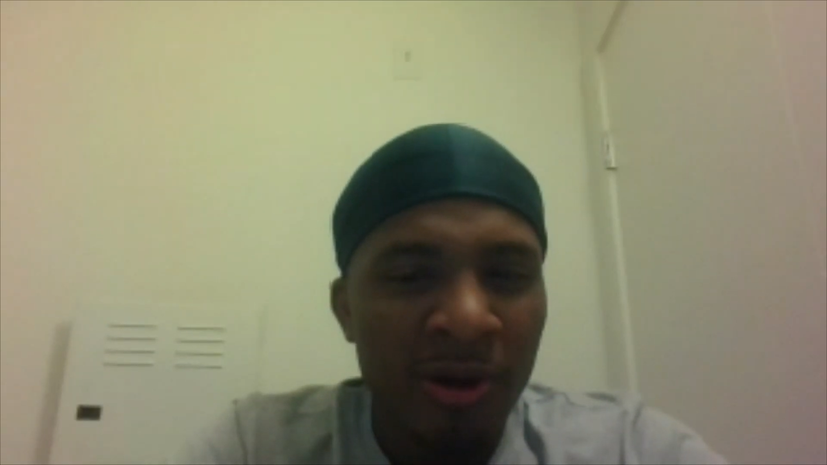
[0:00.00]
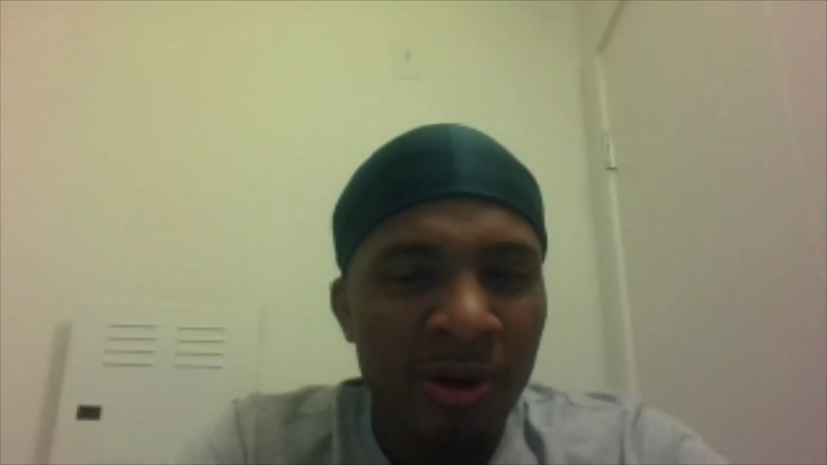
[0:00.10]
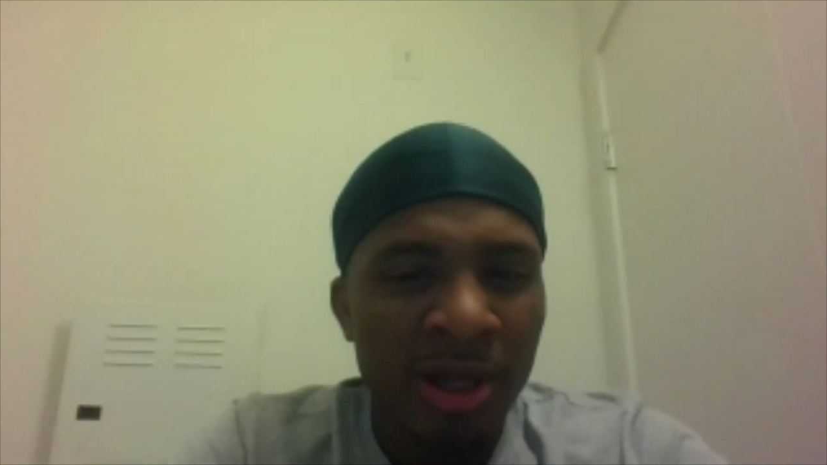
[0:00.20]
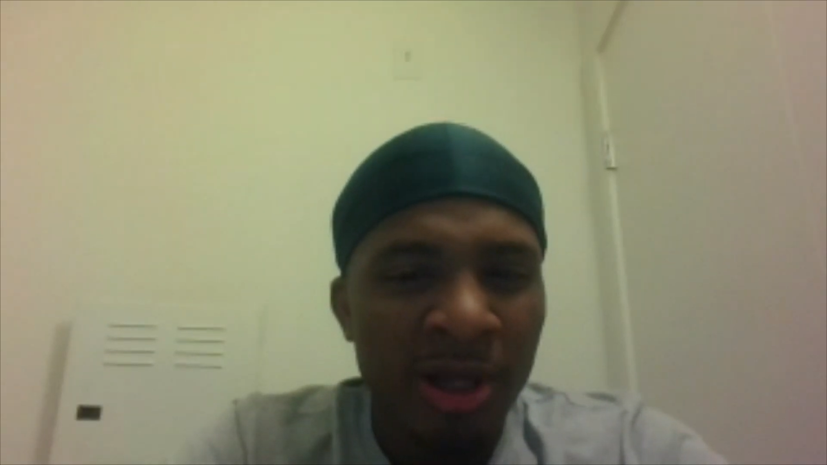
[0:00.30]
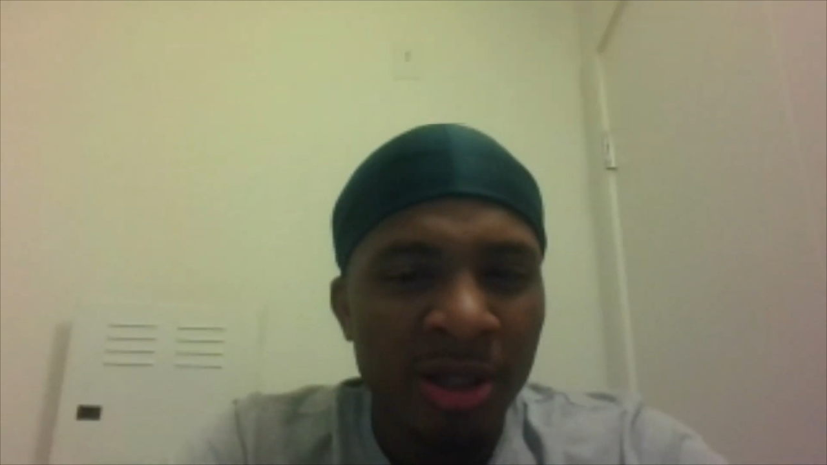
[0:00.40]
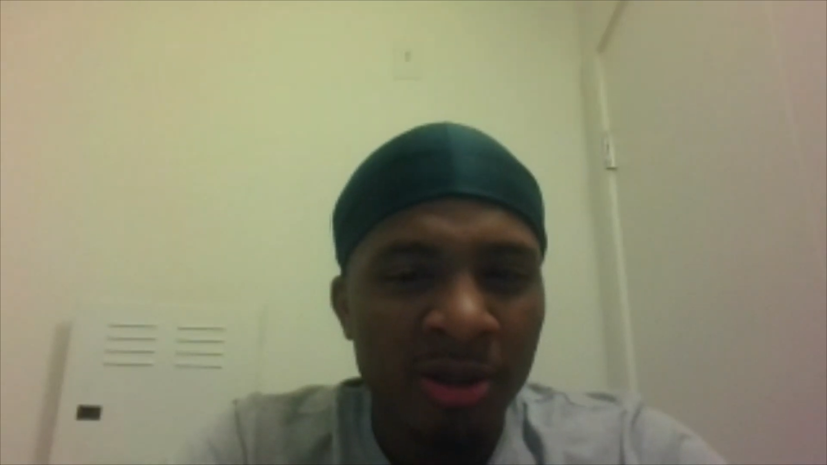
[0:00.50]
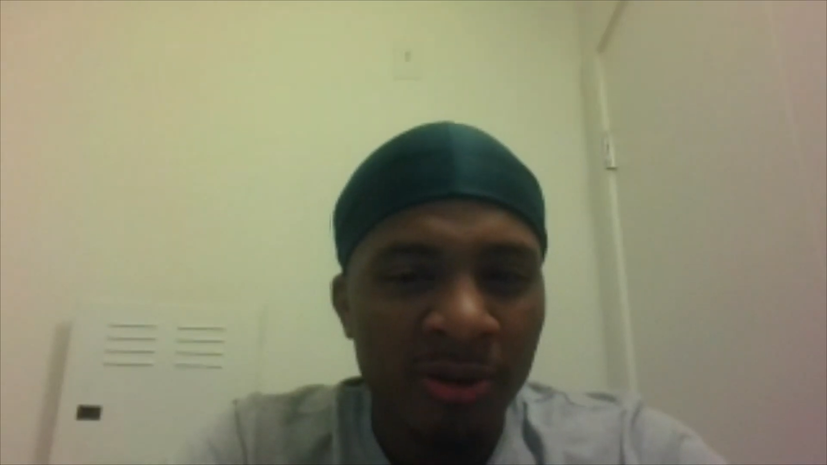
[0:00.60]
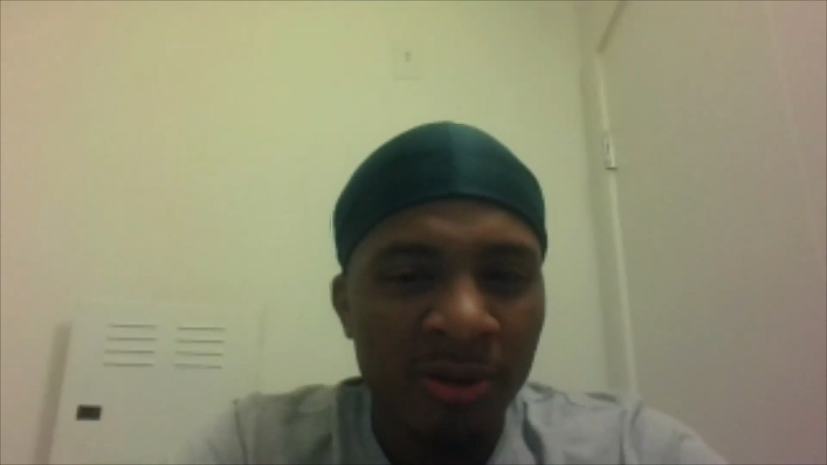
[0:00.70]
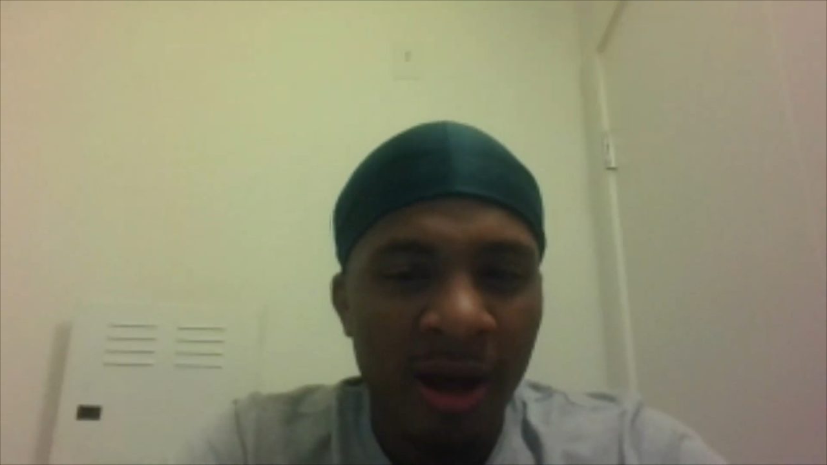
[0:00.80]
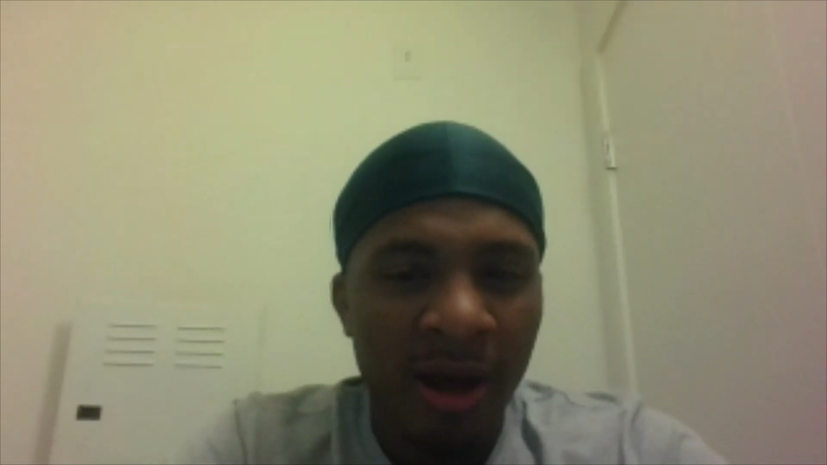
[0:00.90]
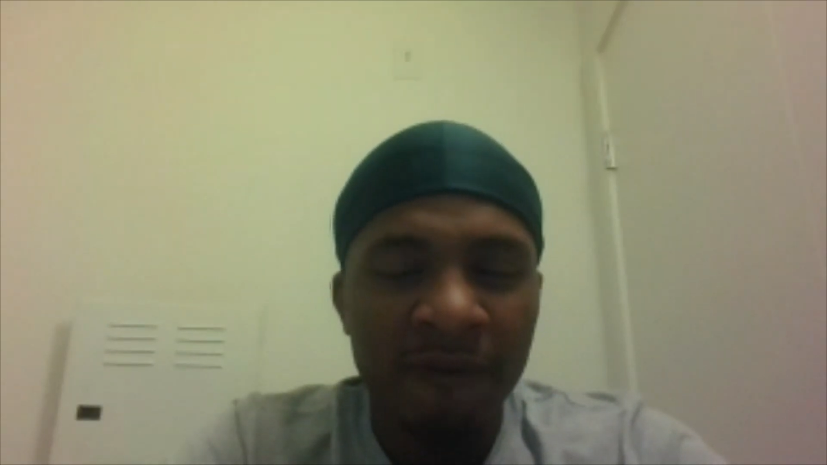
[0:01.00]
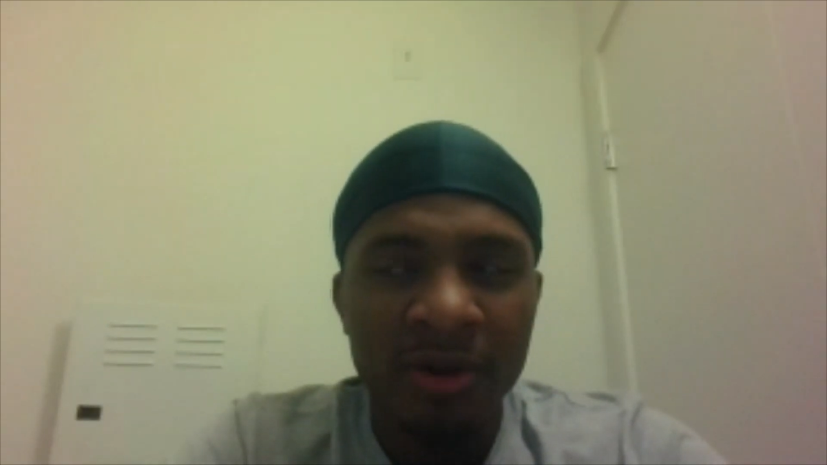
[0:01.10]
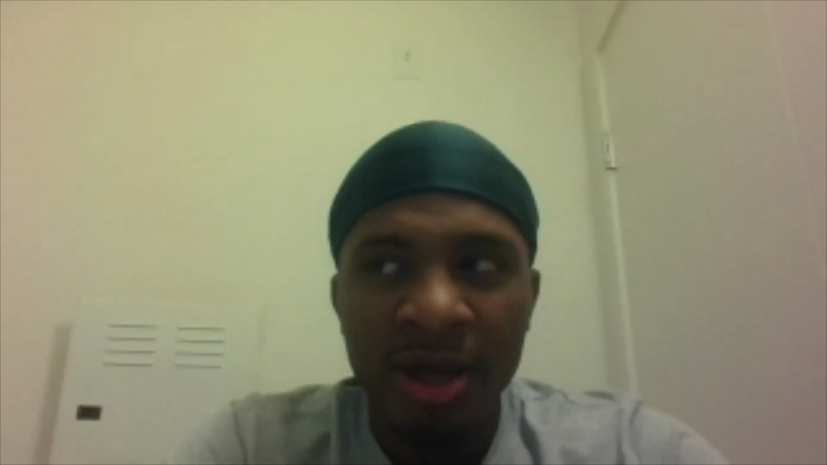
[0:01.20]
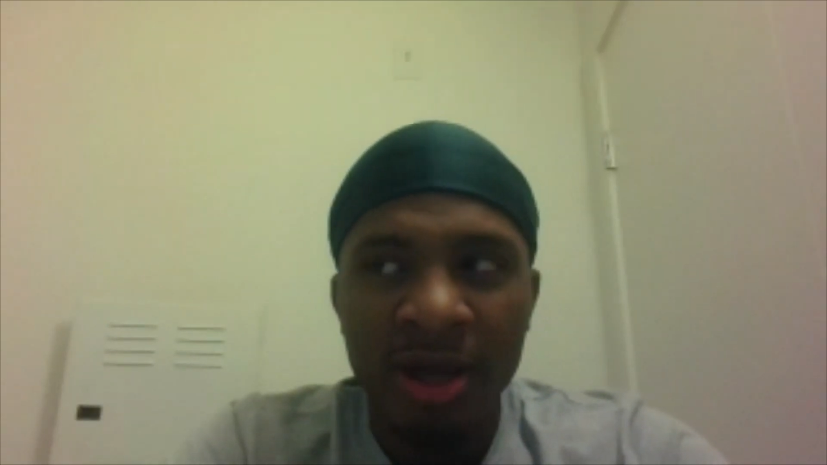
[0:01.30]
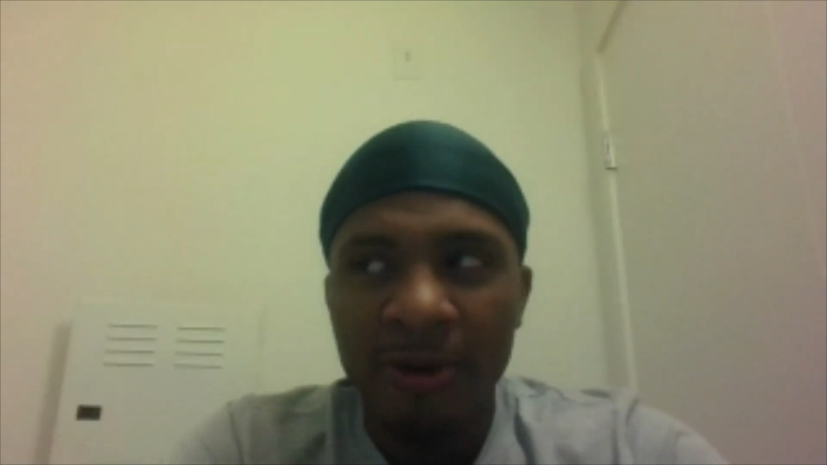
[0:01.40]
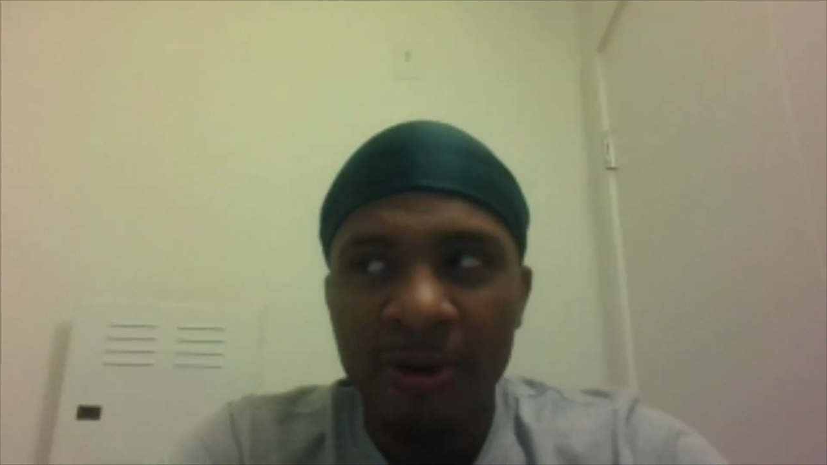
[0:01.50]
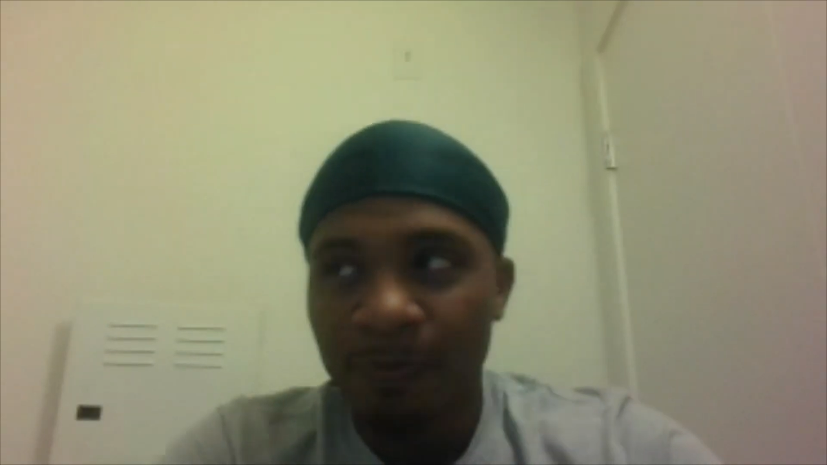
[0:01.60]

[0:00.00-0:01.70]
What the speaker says: Like I feel like